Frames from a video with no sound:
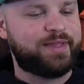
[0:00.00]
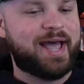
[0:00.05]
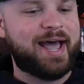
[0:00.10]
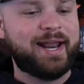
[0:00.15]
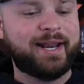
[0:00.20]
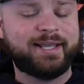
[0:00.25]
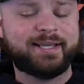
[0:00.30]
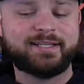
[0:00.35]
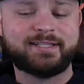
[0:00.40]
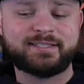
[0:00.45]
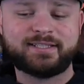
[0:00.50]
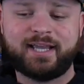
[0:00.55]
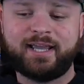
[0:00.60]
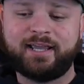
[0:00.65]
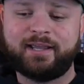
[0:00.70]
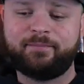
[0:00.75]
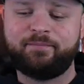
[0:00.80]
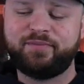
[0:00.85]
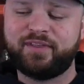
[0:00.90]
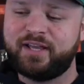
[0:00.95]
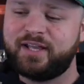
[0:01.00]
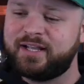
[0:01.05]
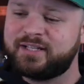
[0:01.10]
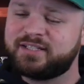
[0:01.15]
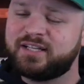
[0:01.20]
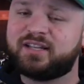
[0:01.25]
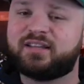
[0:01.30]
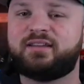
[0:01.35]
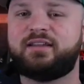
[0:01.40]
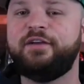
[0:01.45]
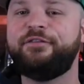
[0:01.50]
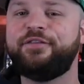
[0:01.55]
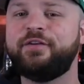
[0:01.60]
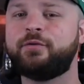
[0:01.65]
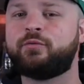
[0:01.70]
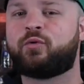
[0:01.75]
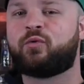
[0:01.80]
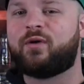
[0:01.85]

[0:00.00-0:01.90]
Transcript: that is a it's a different